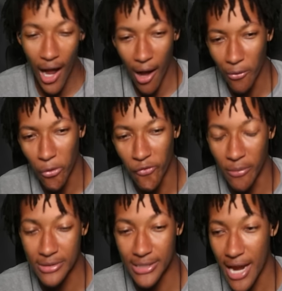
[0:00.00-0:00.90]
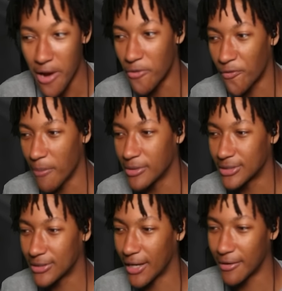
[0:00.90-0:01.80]
don't know if I'm scared, if I'm
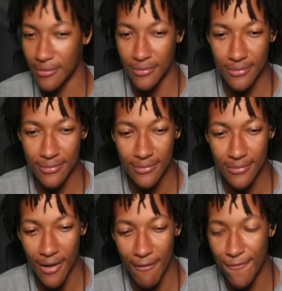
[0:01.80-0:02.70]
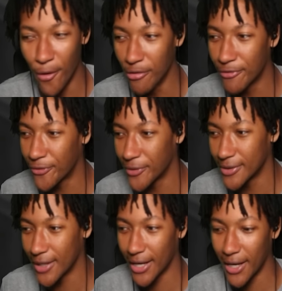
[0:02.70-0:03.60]
just like, I'm falling for it.
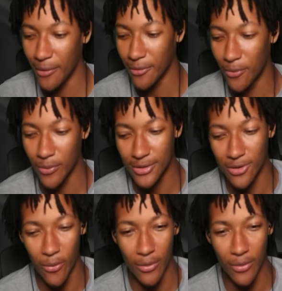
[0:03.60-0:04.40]
Like, I don't know what's going